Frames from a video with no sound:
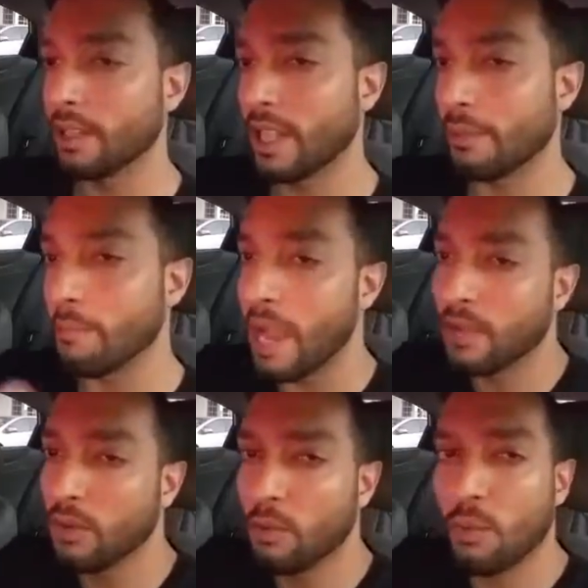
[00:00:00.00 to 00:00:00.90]
that
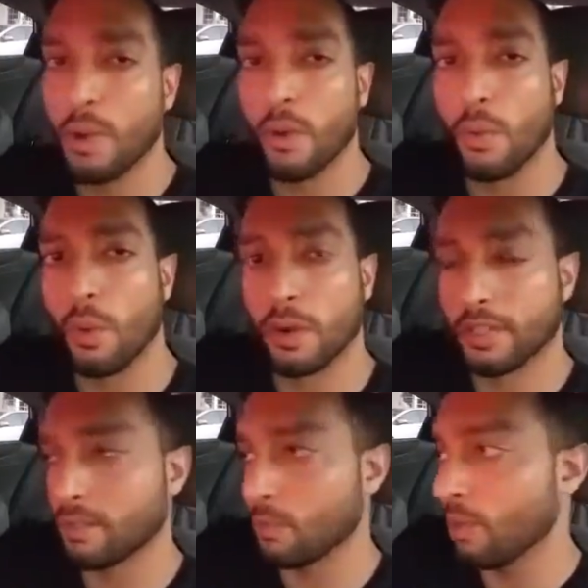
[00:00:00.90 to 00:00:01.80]
Michael
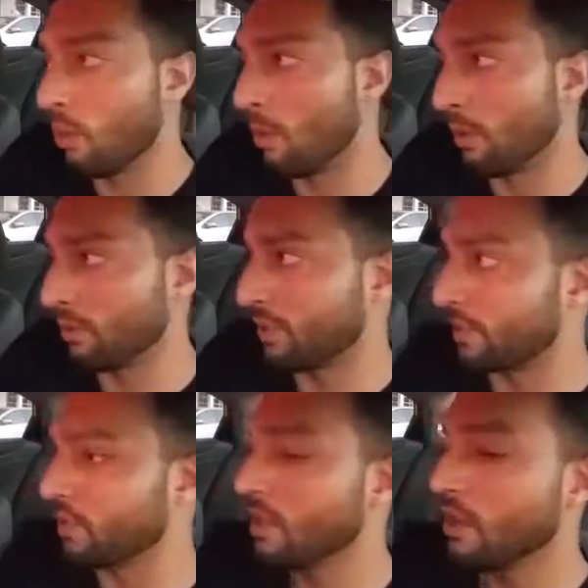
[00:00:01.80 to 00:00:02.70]
Wiwowar
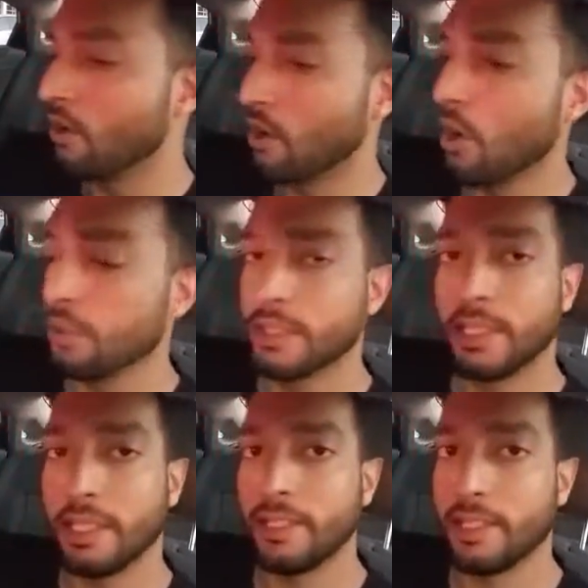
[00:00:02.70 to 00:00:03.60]
says no to
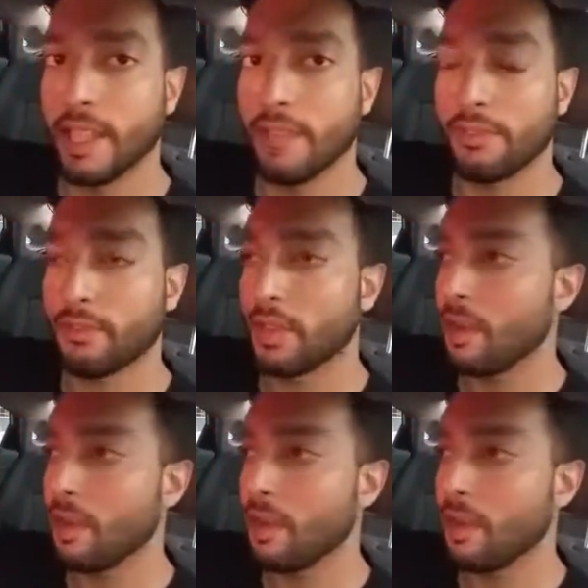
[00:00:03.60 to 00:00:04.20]
the ETF